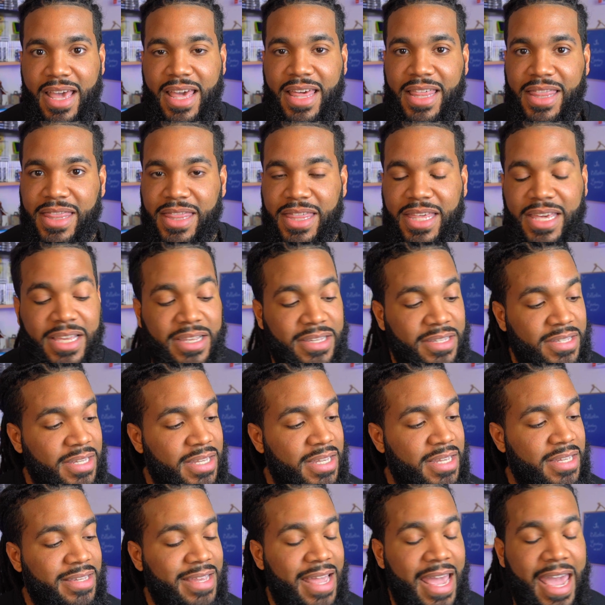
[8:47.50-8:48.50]
This
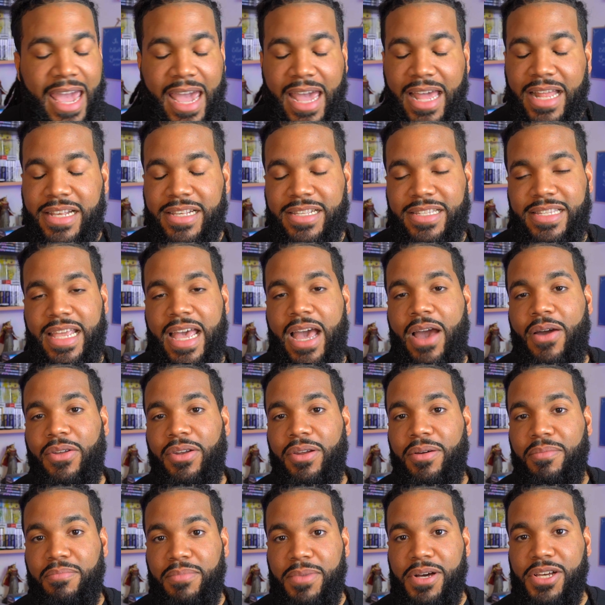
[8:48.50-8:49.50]
is hands
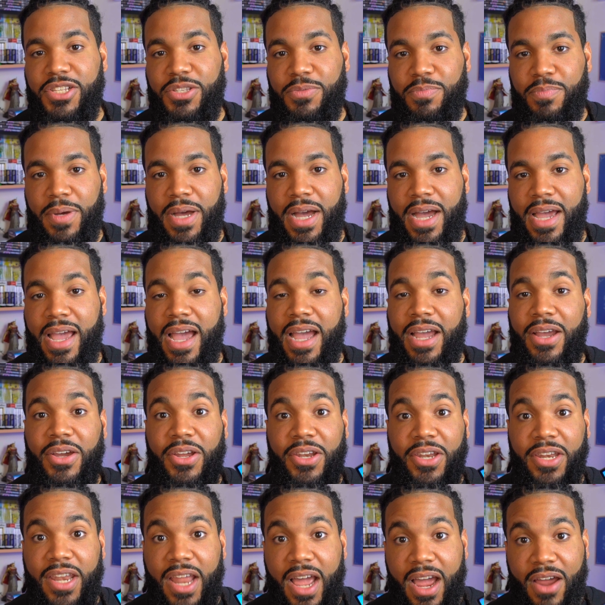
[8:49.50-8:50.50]
down a must buy. I
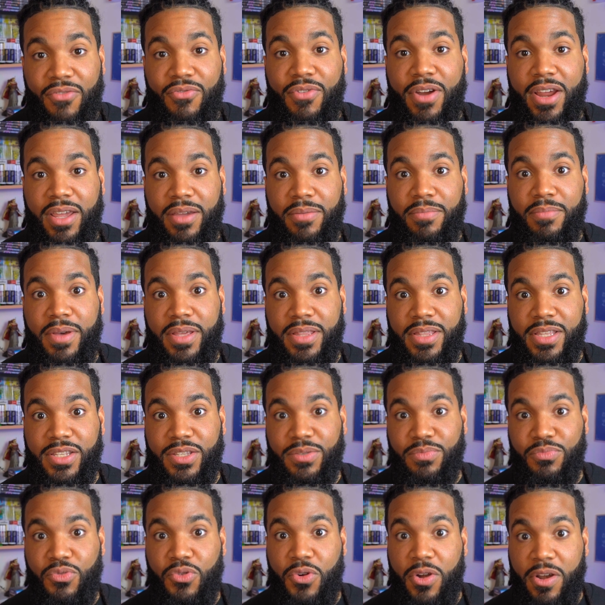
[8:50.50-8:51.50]
could not recommend
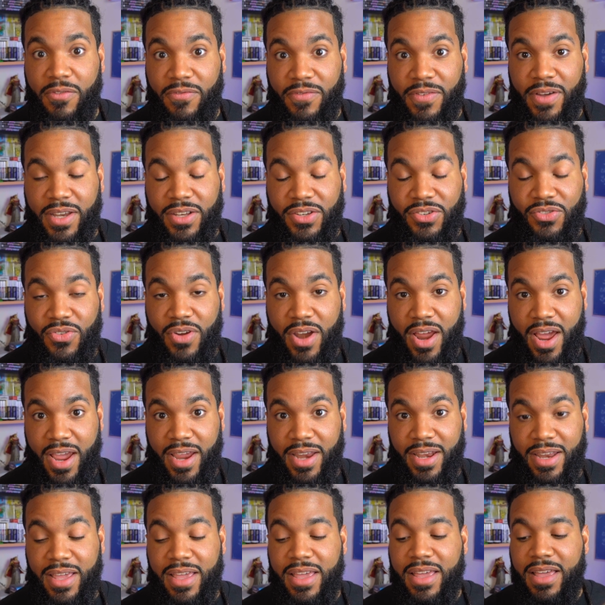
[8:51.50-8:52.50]
this more if I
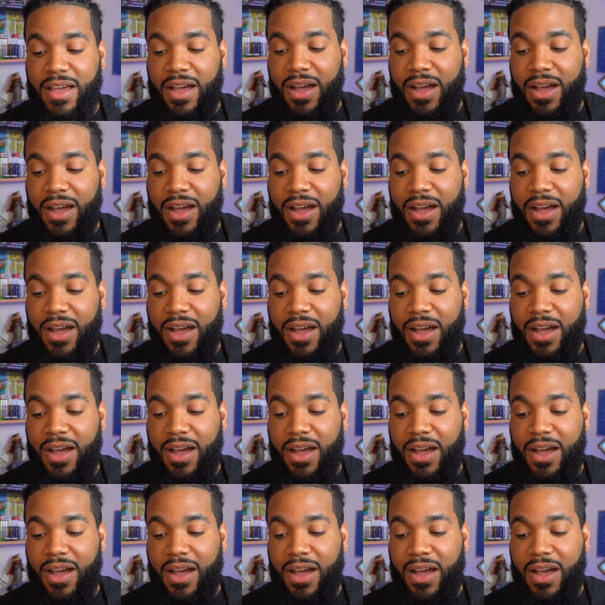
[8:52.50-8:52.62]
tried.